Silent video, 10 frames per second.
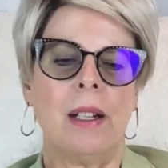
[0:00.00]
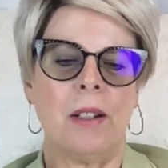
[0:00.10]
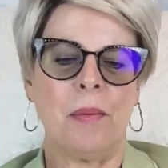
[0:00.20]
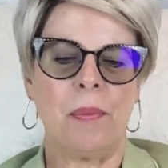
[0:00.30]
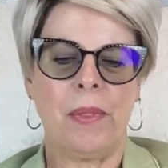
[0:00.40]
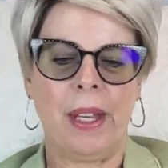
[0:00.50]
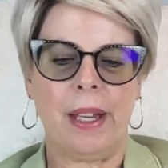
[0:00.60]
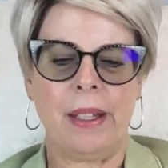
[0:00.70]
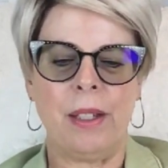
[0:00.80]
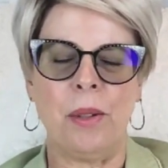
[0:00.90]

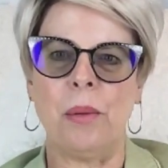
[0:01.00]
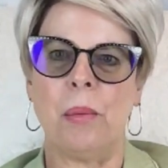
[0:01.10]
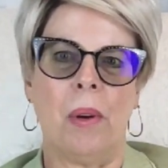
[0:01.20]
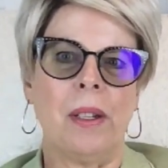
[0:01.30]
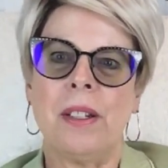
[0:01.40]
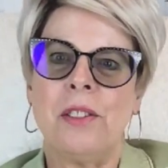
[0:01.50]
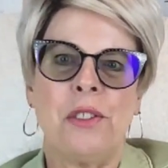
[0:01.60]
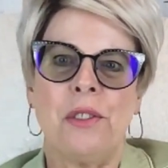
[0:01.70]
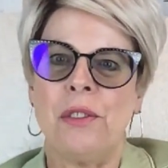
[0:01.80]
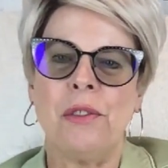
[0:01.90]
that you wanted
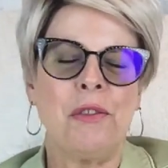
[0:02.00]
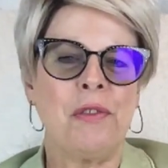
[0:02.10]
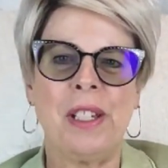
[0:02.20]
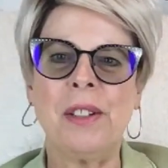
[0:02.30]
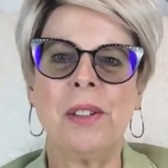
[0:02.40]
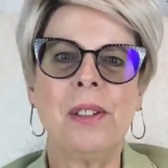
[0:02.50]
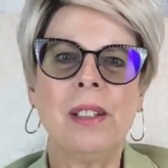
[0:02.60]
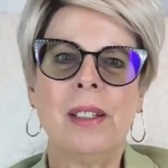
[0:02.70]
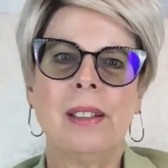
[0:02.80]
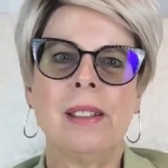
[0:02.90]
to
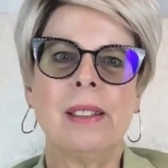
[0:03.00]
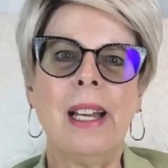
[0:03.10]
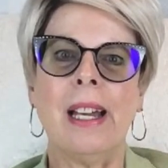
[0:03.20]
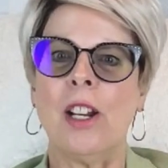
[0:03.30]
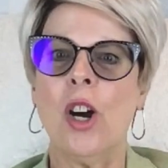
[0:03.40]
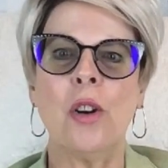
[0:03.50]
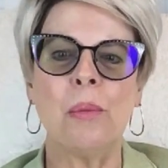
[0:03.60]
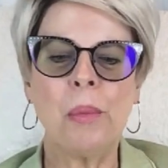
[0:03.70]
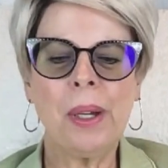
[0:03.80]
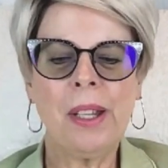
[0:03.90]
feel at
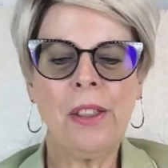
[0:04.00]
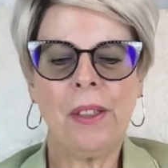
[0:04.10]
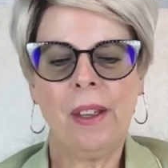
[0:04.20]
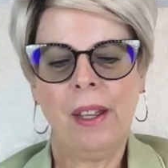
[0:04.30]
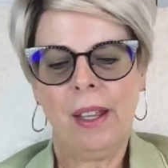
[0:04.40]
home with,